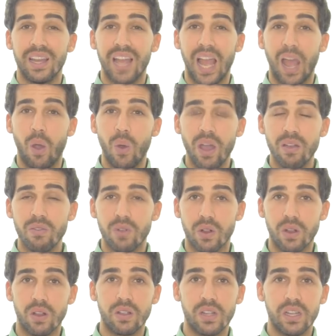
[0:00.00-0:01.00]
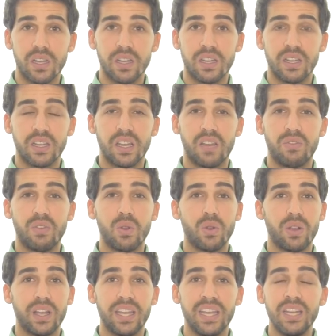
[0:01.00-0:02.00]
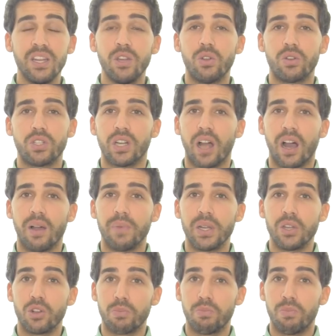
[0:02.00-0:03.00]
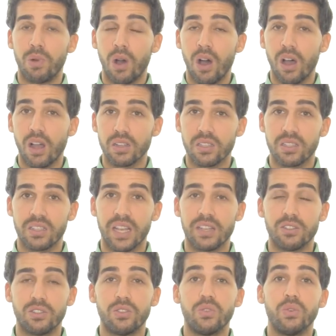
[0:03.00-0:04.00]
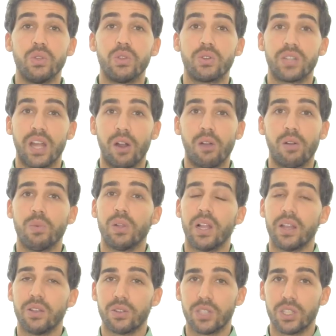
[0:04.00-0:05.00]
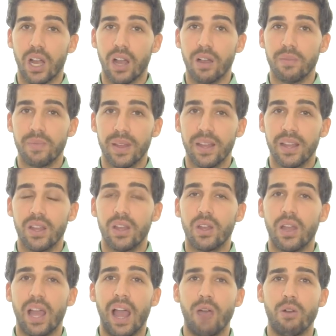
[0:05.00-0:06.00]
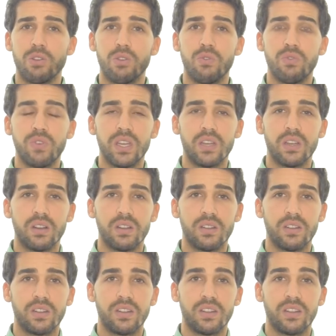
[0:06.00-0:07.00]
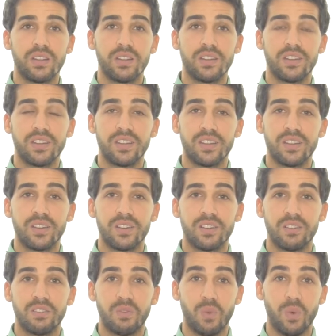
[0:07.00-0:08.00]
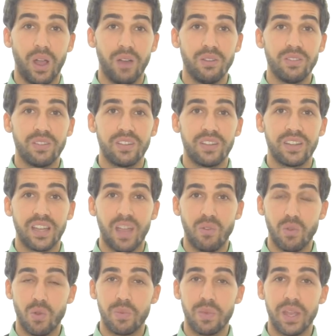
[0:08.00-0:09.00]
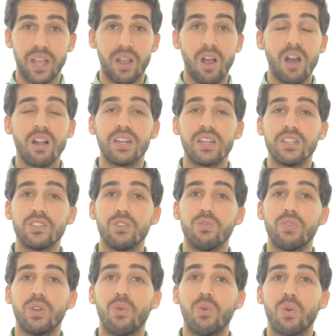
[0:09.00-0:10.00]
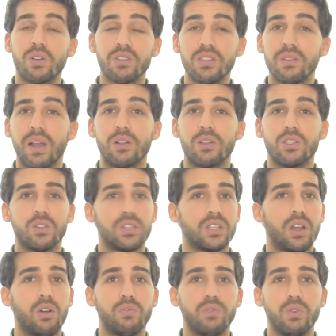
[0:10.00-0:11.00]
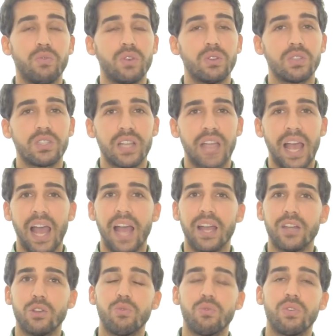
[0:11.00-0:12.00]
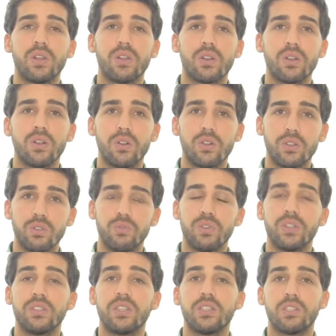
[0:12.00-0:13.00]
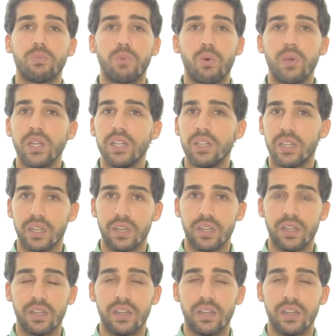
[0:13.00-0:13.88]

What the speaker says: However, if you're in your job and your boss says to you, "You're terrible at your job," how do you feel? Well, If you're being honest, you feel worse about yourself. You feel sad. You feel hurt. You feel disappointed.